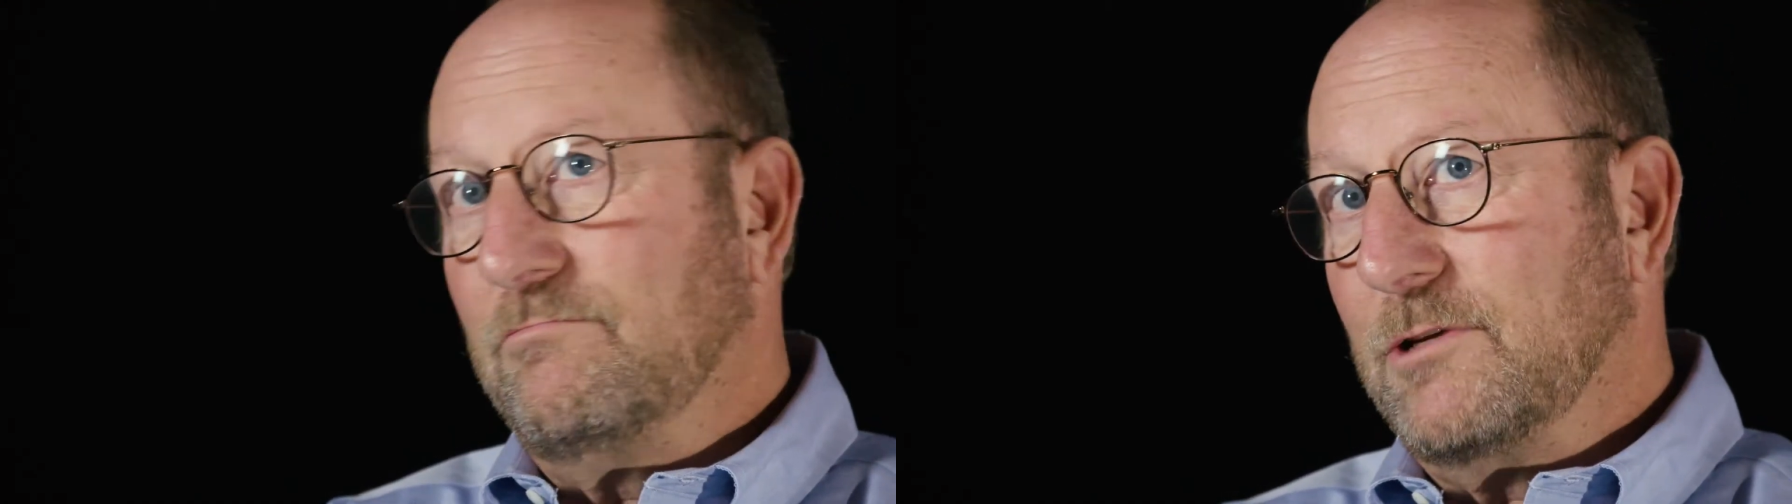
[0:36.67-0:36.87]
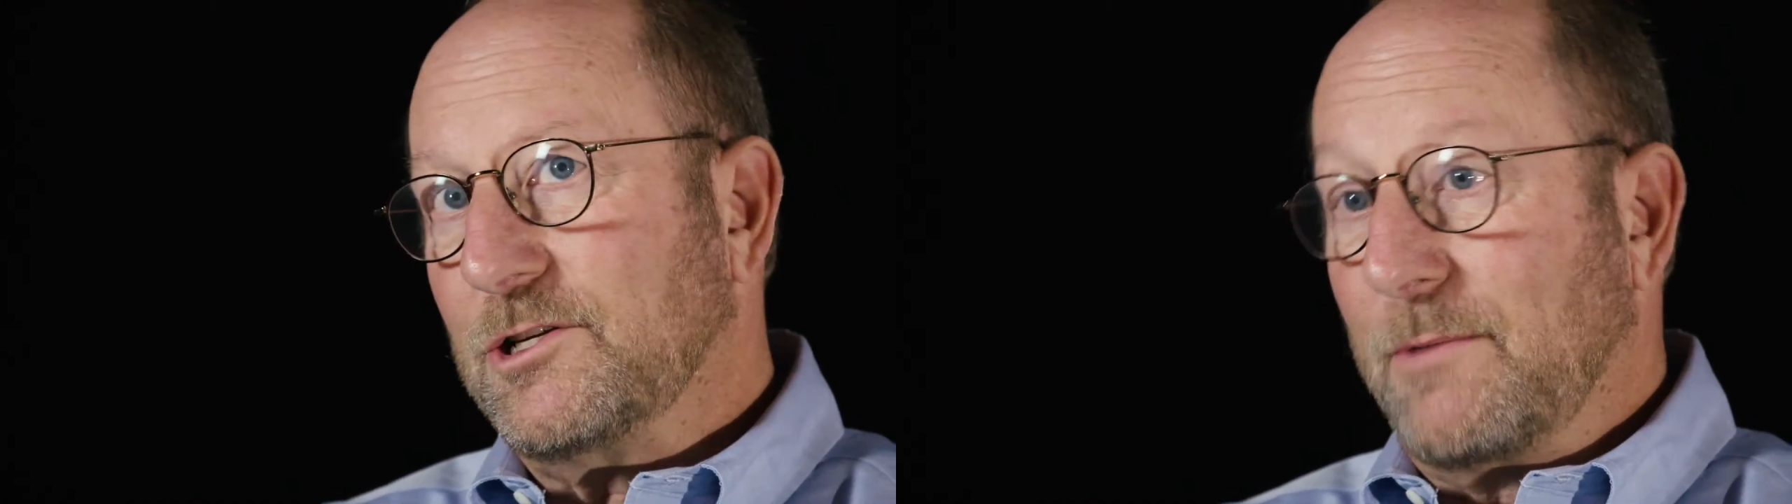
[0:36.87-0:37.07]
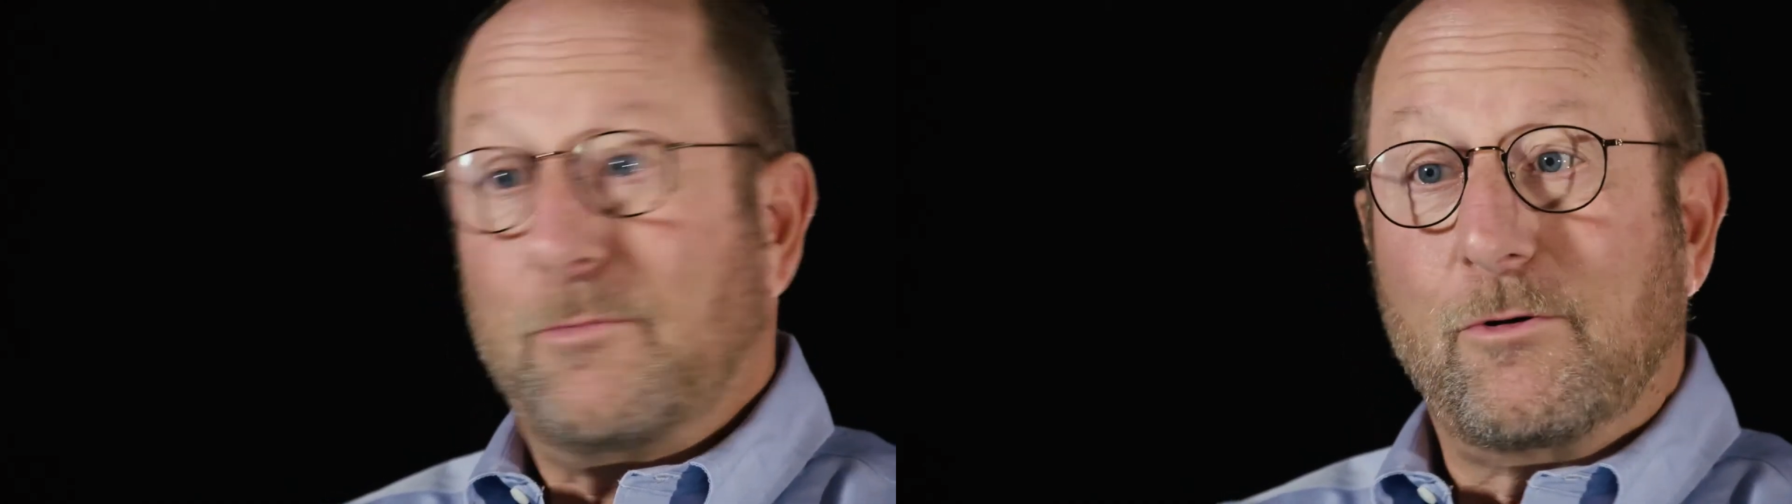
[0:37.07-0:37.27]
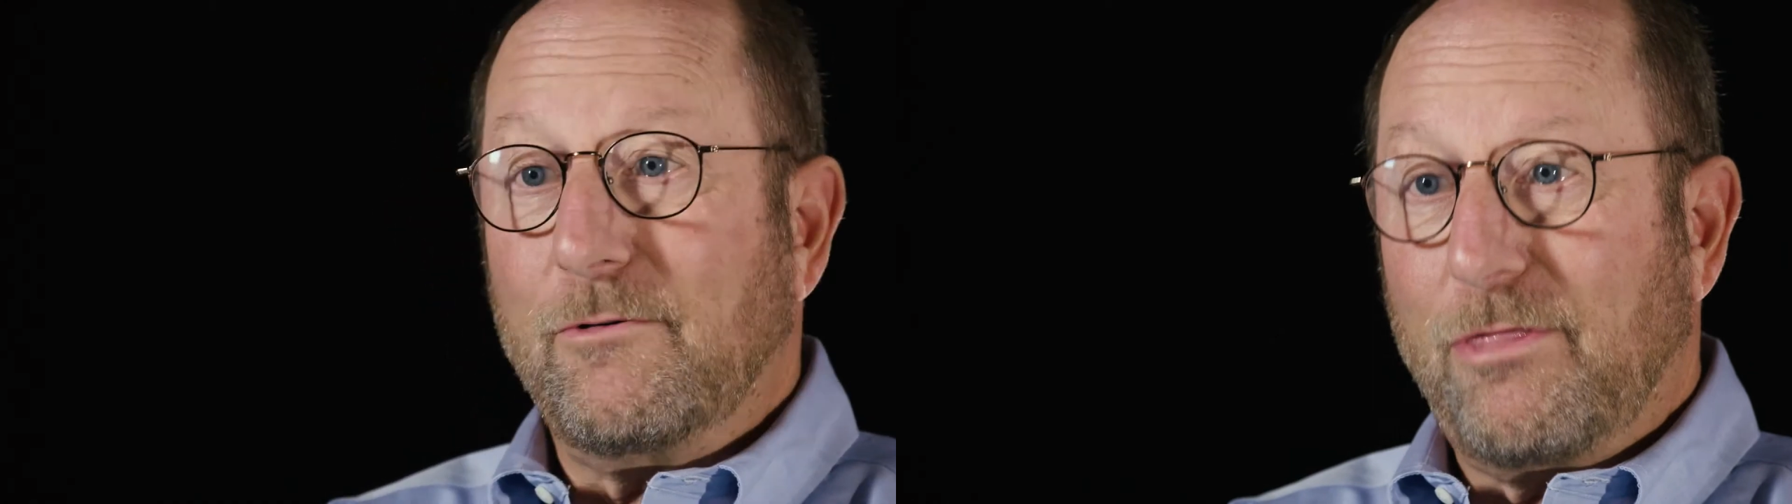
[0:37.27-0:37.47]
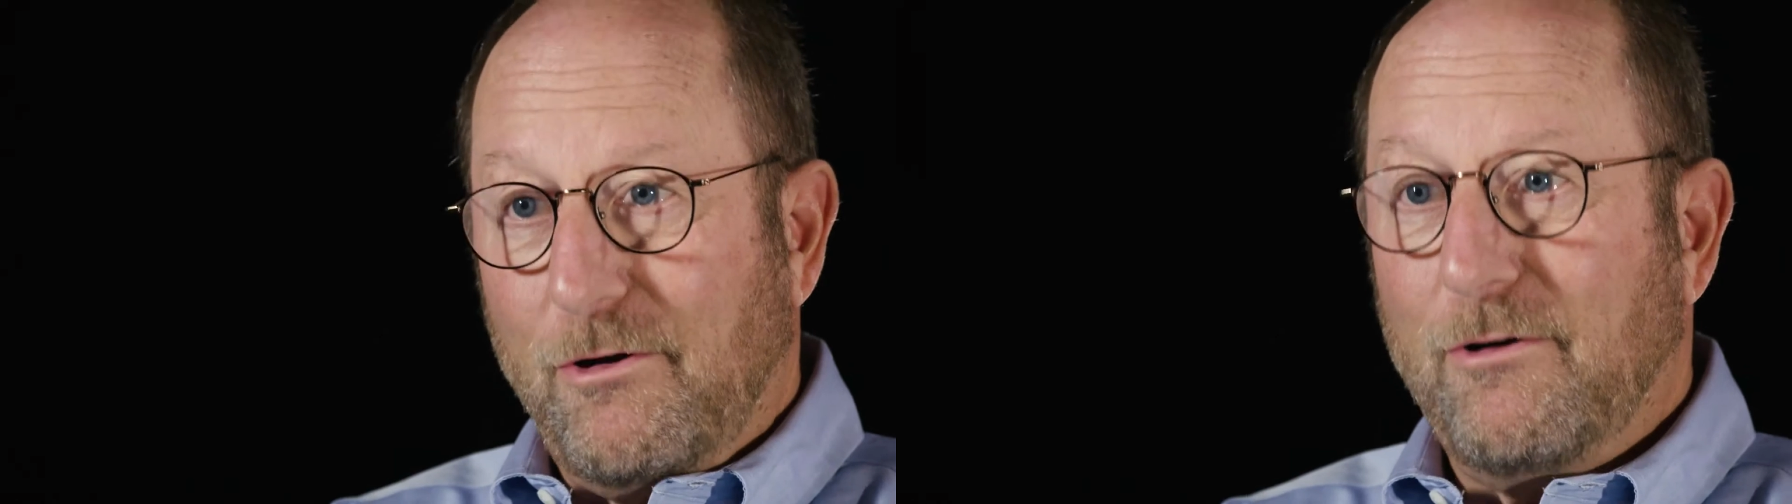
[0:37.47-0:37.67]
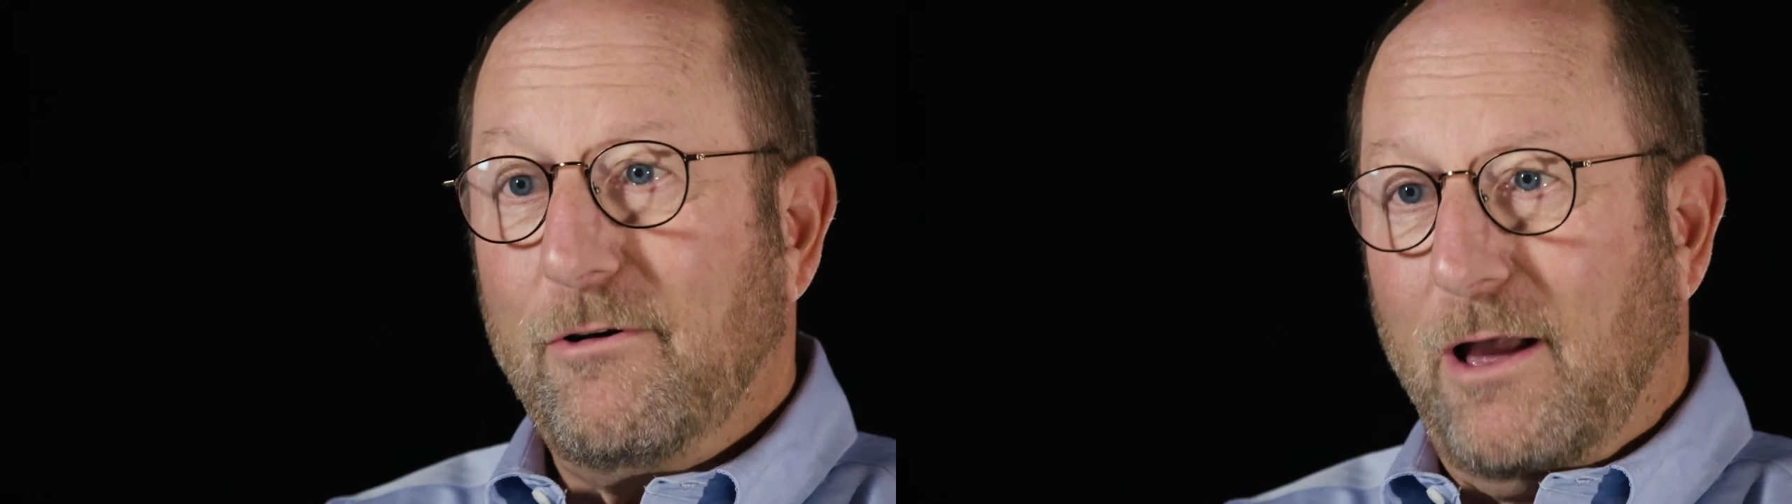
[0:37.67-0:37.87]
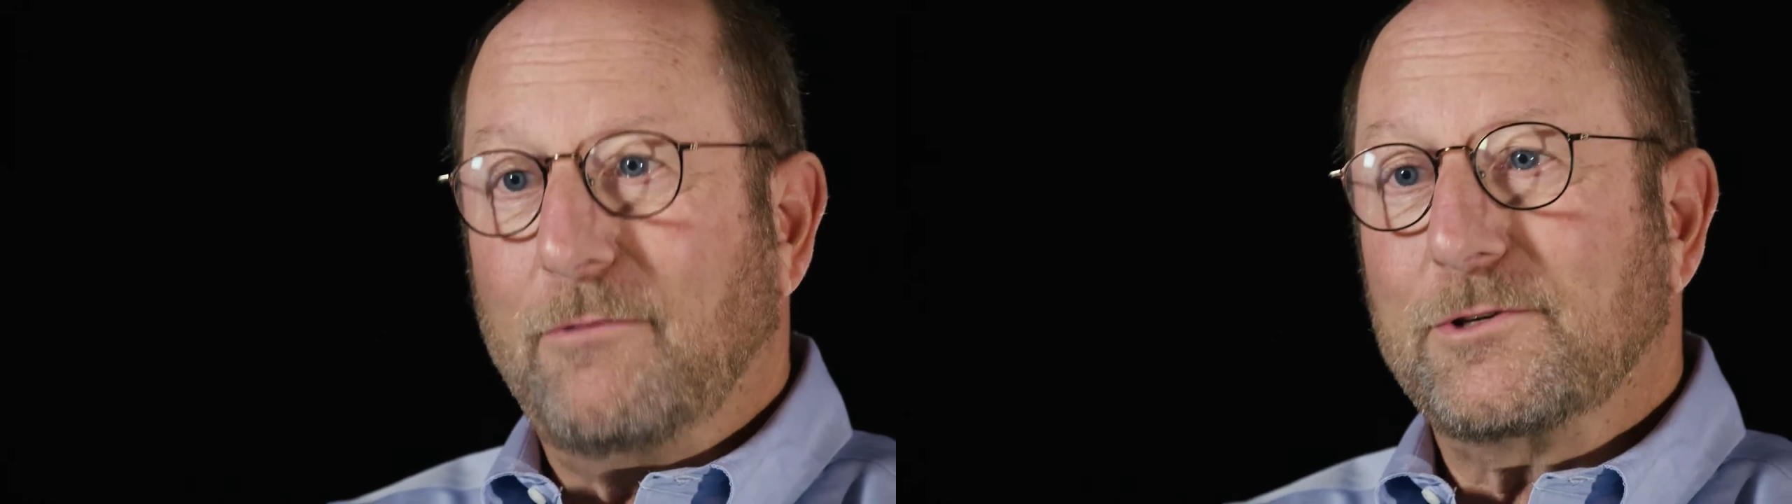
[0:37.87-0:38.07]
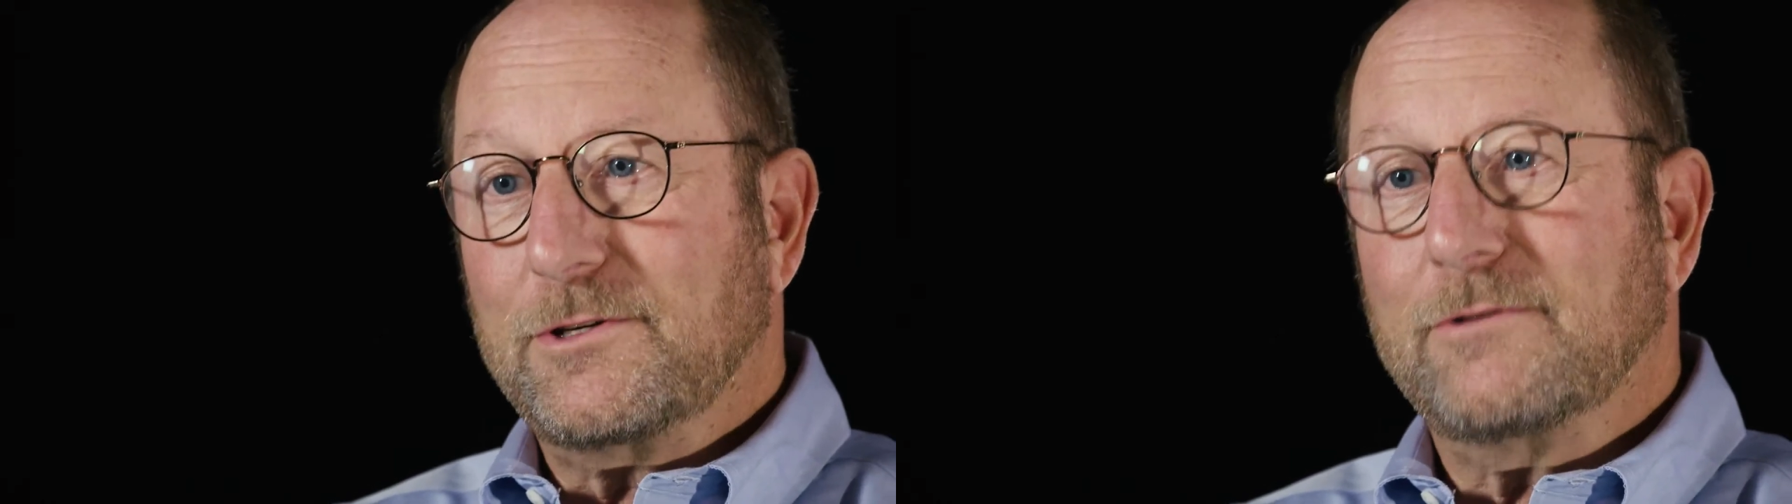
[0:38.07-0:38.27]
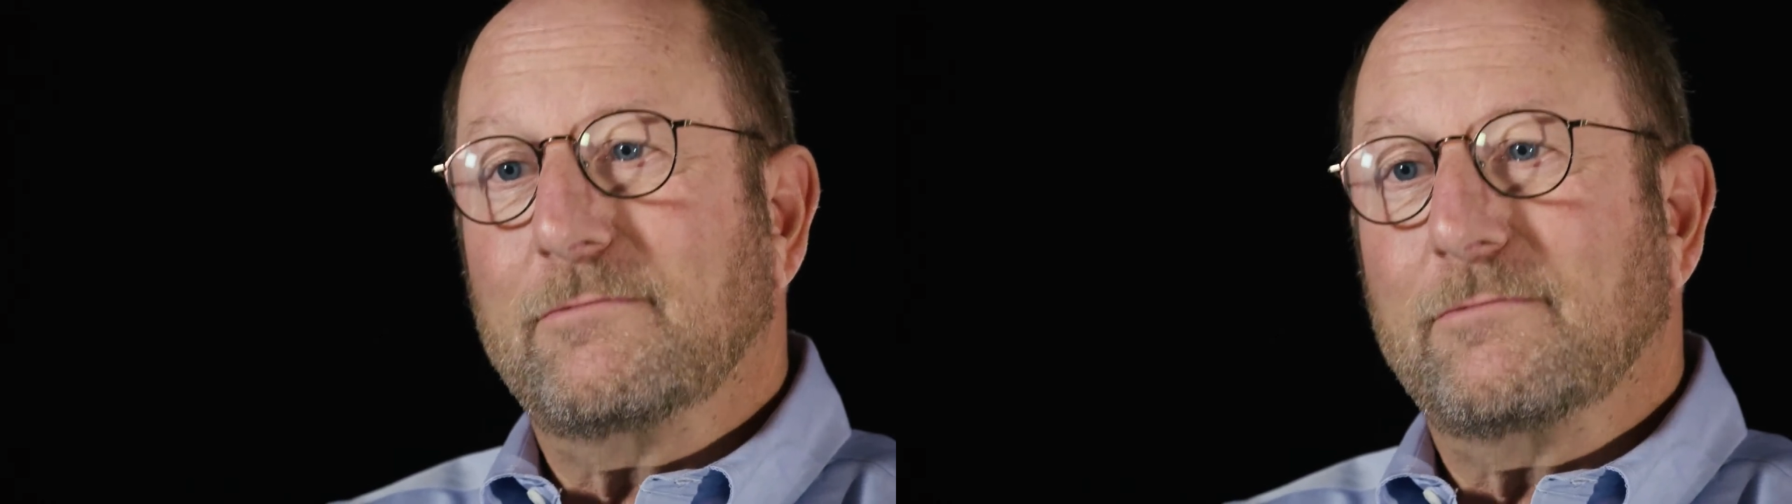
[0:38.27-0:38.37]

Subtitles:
December 3rd, I was